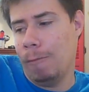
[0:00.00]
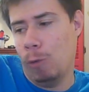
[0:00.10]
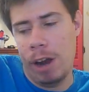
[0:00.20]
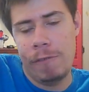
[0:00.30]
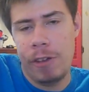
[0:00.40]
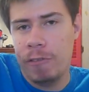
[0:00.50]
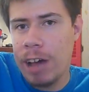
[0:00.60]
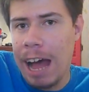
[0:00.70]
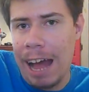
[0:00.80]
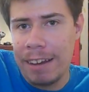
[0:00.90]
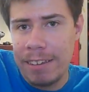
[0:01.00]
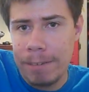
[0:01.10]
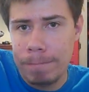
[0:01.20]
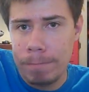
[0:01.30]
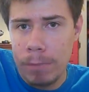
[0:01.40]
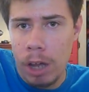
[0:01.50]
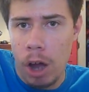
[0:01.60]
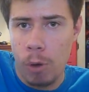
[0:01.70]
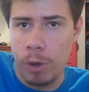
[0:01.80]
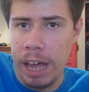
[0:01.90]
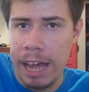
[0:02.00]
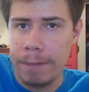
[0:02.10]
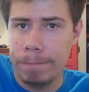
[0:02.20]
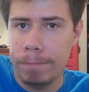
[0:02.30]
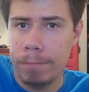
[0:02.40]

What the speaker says: whatever you've got, okay,